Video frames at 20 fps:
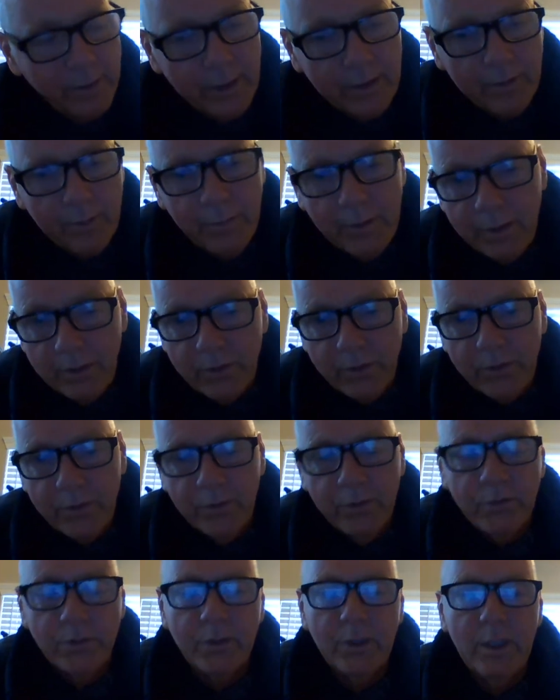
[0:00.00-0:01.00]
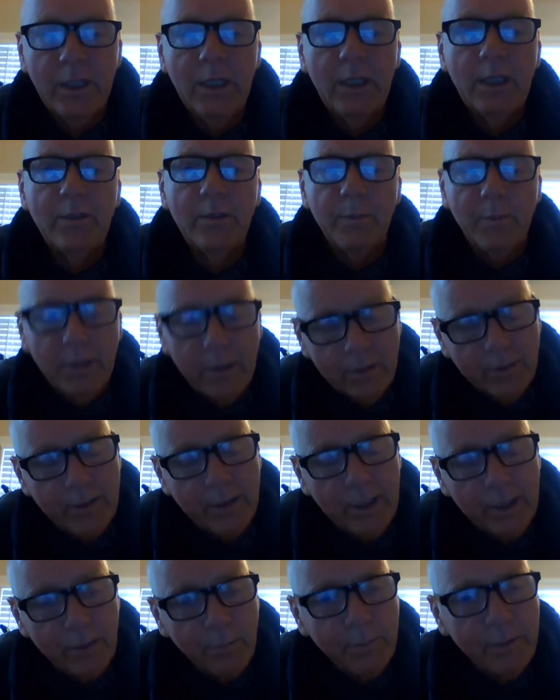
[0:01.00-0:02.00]
got some issues, some things
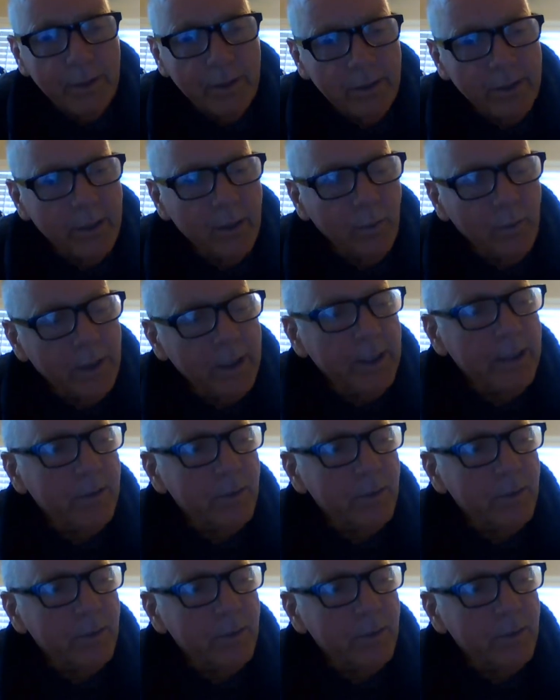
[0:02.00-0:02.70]
God's peeling away,